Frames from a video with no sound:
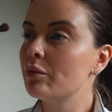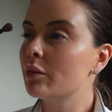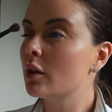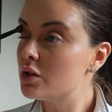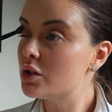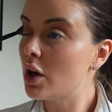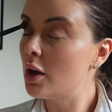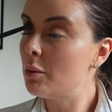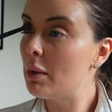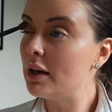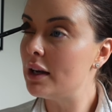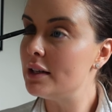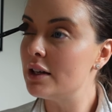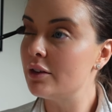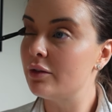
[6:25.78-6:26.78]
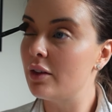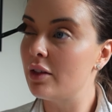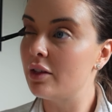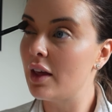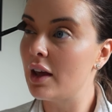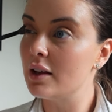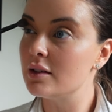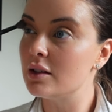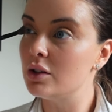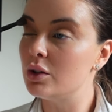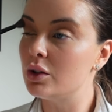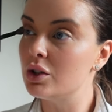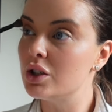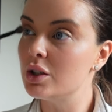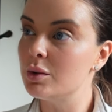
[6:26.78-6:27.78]
so many different things that you
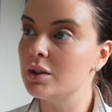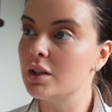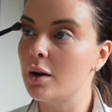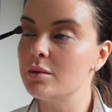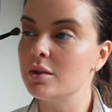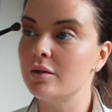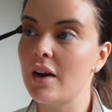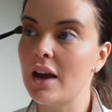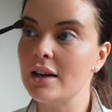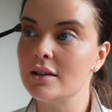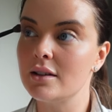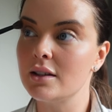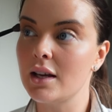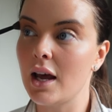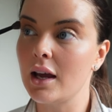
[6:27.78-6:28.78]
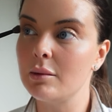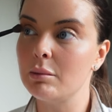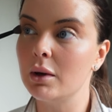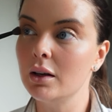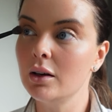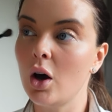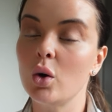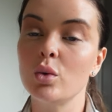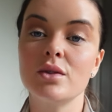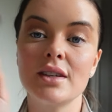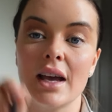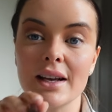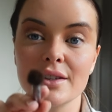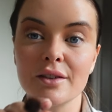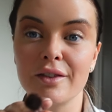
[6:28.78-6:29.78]
can do in terms of entertainment. Oh,
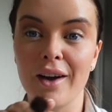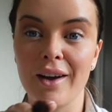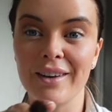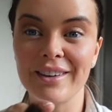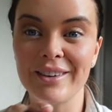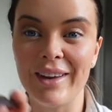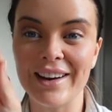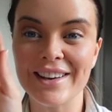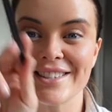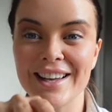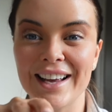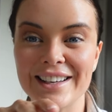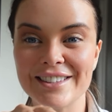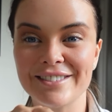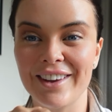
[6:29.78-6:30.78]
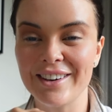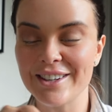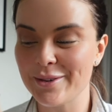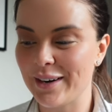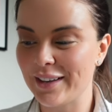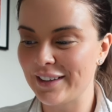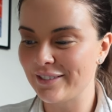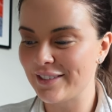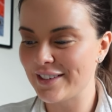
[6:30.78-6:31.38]
saxophone, we had a saxophone as well in the